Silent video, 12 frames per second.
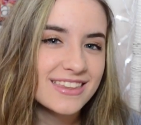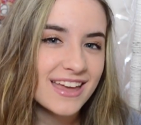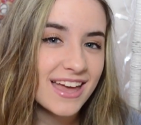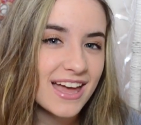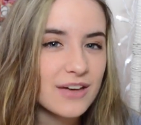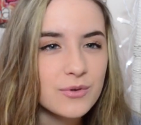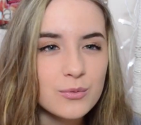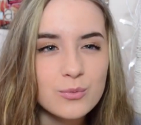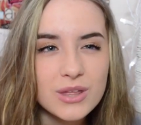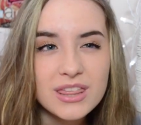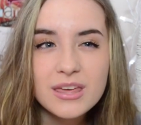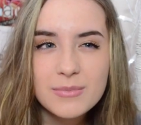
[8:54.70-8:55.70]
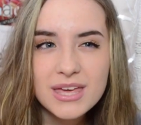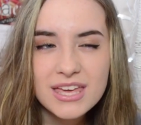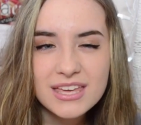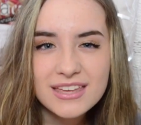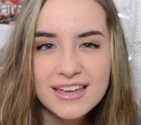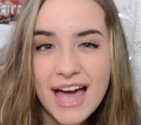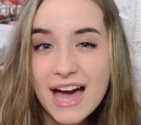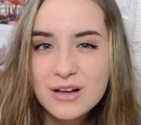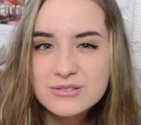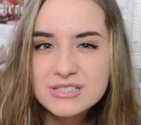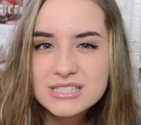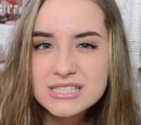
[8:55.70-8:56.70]
I have a really big
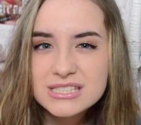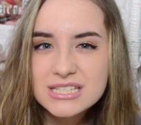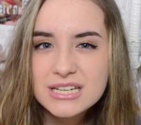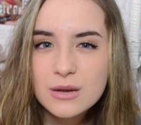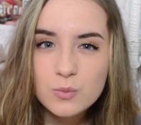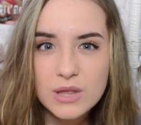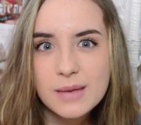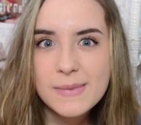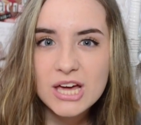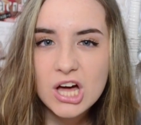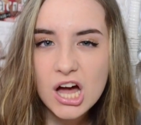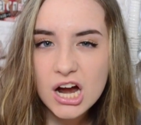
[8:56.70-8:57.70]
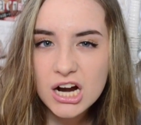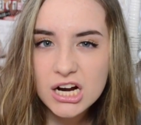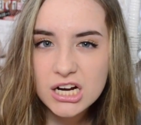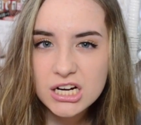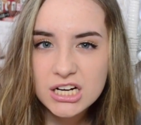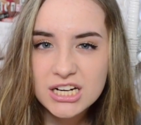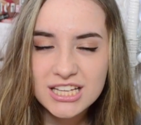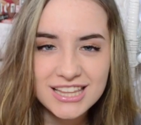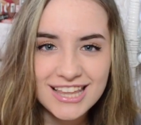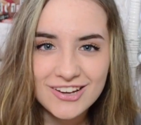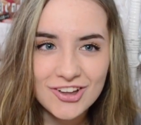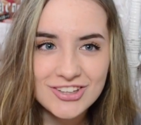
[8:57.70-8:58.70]
house and a really big car. And
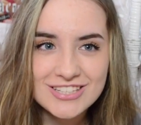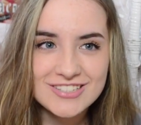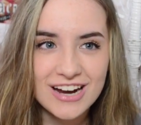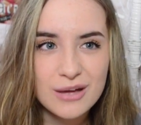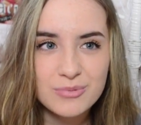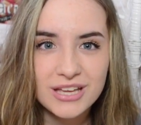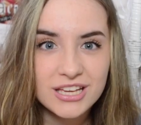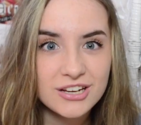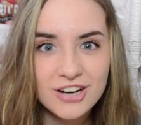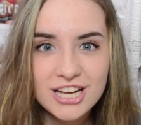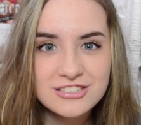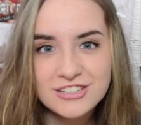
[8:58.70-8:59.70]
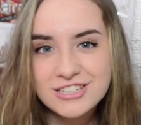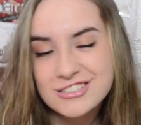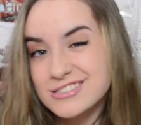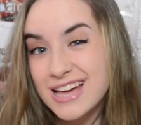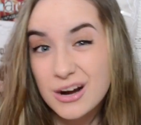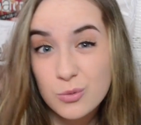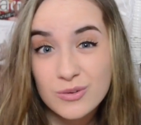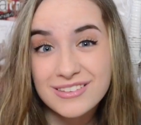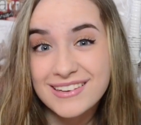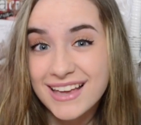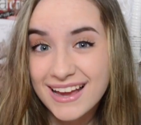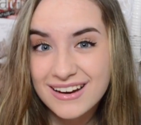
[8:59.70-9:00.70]
like all this crap, like congratulations, I don't
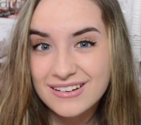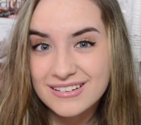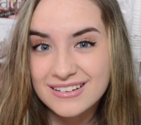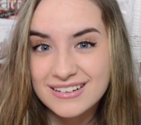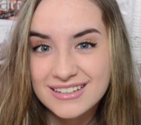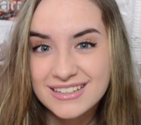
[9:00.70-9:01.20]
really care.